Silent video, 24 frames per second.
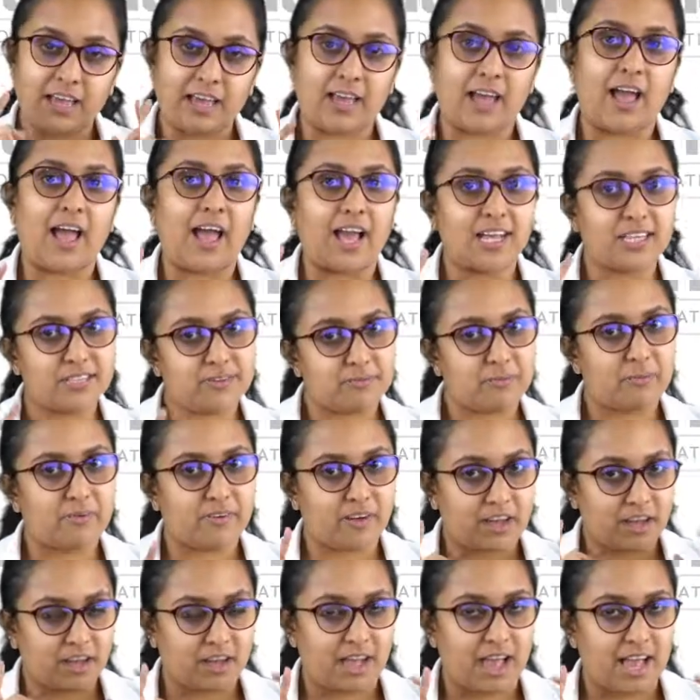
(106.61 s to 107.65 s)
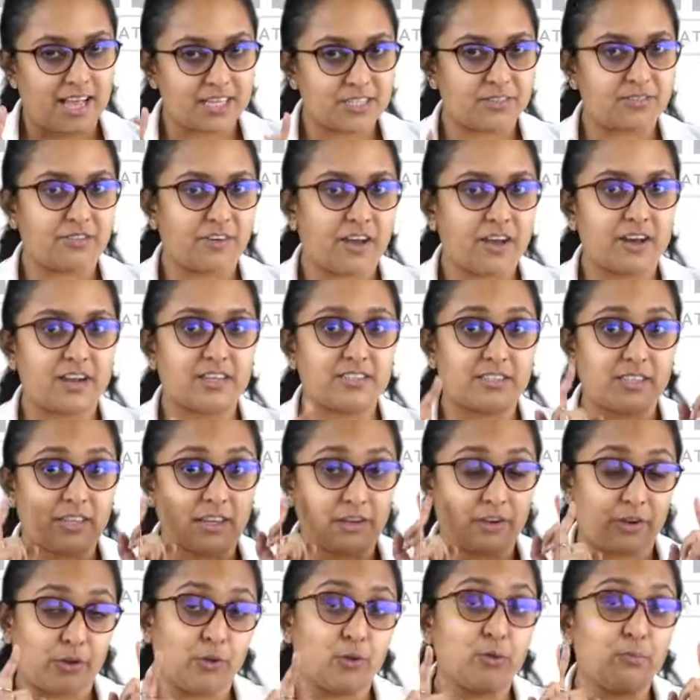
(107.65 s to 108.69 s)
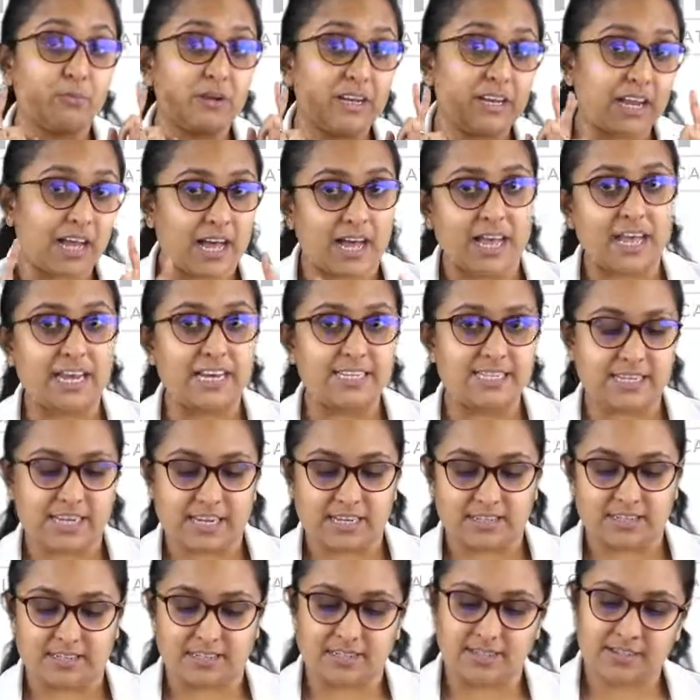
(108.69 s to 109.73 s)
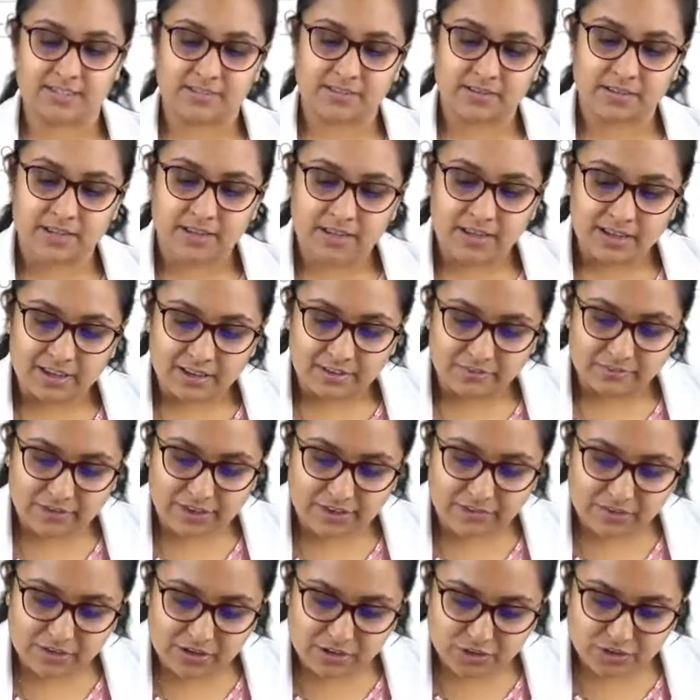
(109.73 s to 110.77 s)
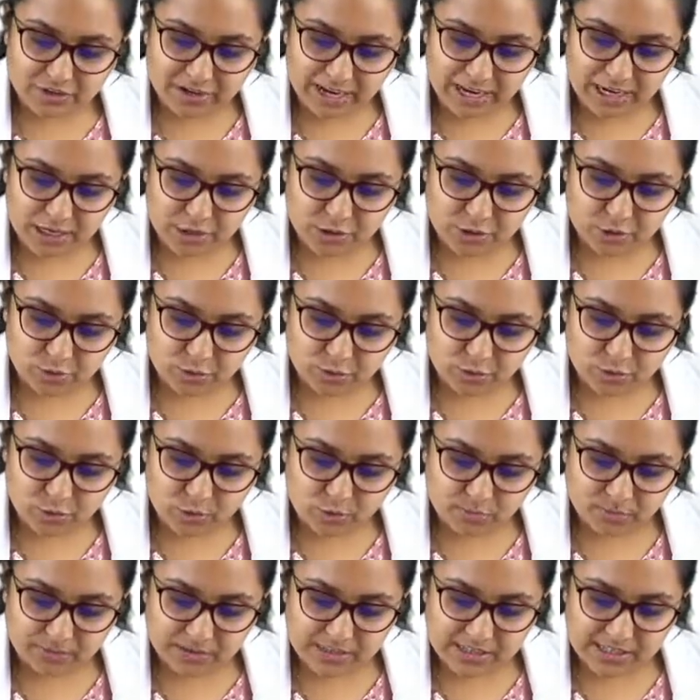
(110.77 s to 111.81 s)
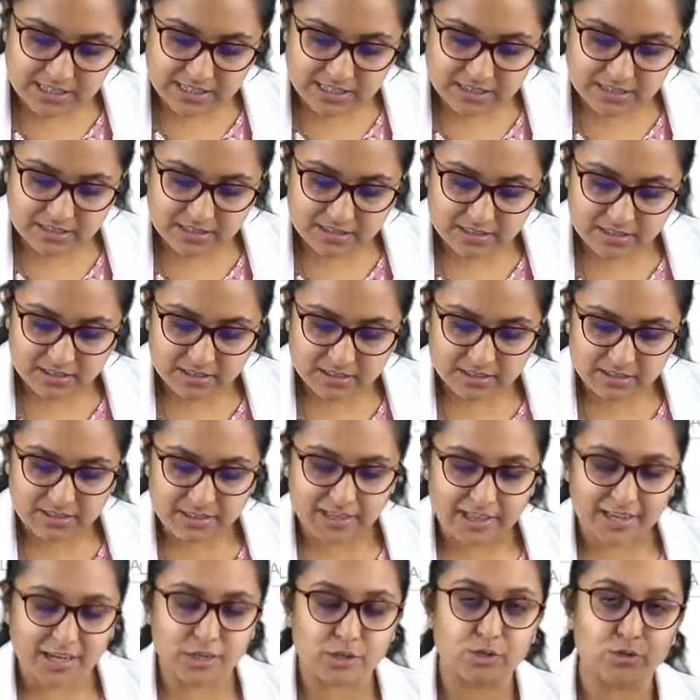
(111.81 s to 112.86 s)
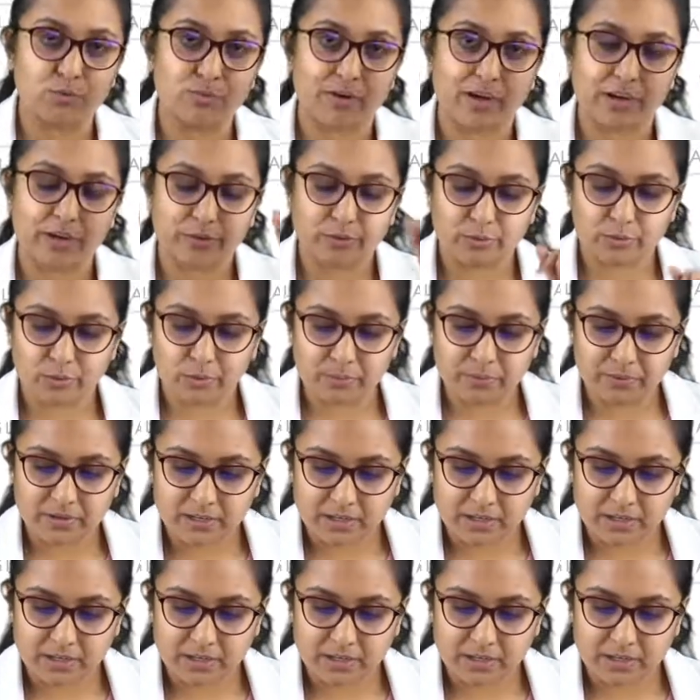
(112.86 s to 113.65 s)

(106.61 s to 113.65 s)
as far as the human eye takes us, we will try to group this into one group